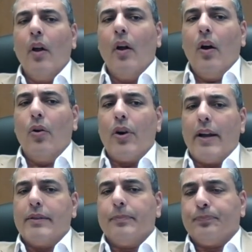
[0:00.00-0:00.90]
All
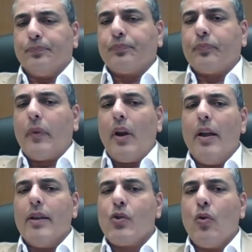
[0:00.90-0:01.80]
right.
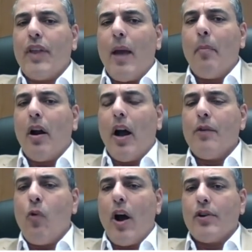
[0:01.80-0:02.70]
So the
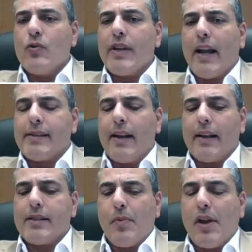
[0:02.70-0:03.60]
MRI we are using as an
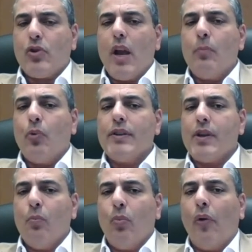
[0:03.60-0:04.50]
exploratory endpoints
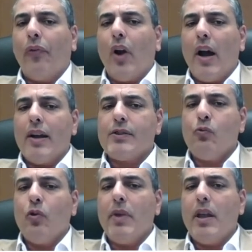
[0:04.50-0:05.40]
in both trials
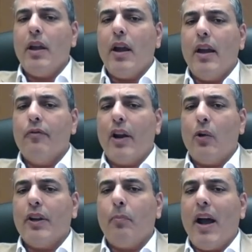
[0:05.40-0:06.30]
will be
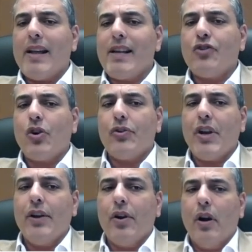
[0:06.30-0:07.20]
evaluated by a central
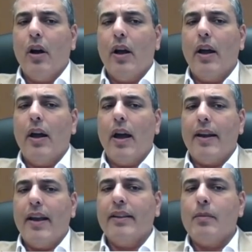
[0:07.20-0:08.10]
reader.
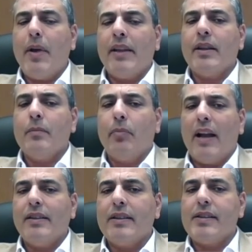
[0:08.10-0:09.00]
An independent
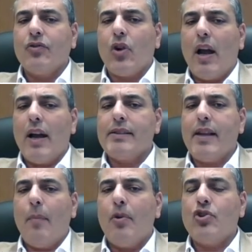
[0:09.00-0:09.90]
blinded centralized
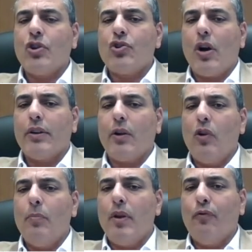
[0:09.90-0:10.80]
imaging charter
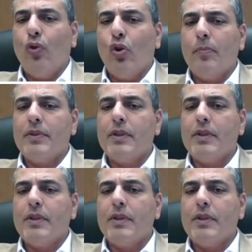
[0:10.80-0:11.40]
will be formed